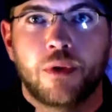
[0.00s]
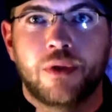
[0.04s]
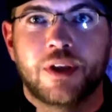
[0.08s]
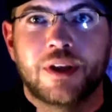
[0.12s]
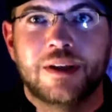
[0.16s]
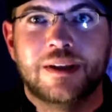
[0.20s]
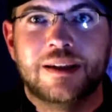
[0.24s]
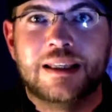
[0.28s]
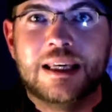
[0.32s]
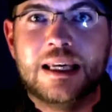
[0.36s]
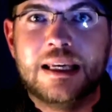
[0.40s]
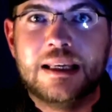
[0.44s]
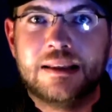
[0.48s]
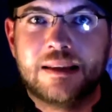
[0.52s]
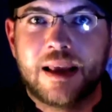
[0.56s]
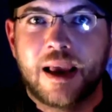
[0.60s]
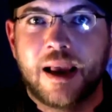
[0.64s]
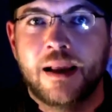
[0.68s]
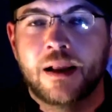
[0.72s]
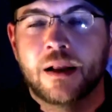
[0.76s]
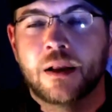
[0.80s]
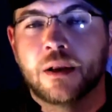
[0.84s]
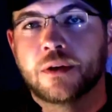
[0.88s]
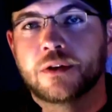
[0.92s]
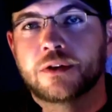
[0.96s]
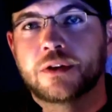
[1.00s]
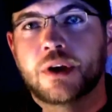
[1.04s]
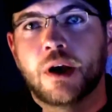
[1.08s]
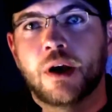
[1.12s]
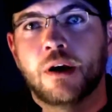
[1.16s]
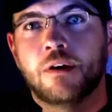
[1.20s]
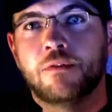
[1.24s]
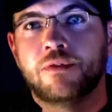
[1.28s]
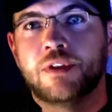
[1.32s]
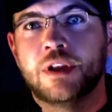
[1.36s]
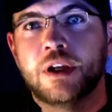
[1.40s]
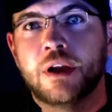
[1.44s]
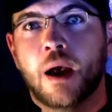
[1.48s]
the details
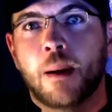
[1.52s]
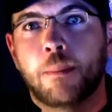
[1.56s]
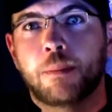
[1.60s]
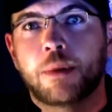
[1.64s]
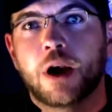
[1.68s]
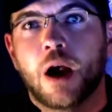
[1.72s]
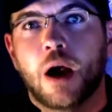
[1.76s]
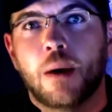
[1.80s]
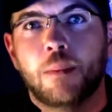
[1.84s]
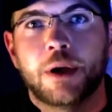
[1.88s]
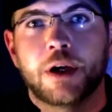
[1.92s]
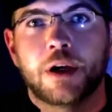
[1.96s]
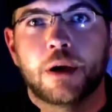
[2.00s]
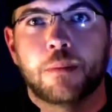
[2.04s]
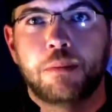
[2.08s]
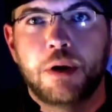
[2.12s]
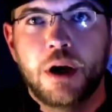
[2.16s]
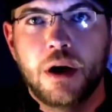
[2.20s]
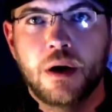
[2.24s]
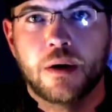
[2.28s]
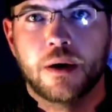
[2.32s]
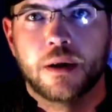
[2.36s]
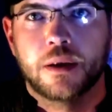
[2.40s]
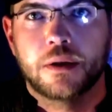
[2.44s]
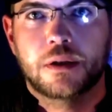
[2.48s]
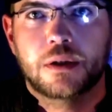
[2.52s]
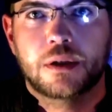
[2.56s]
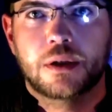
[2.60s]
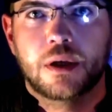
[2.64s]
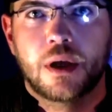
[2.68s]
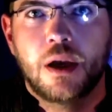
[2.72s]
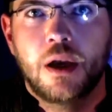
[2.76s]
of the upcoming appearance.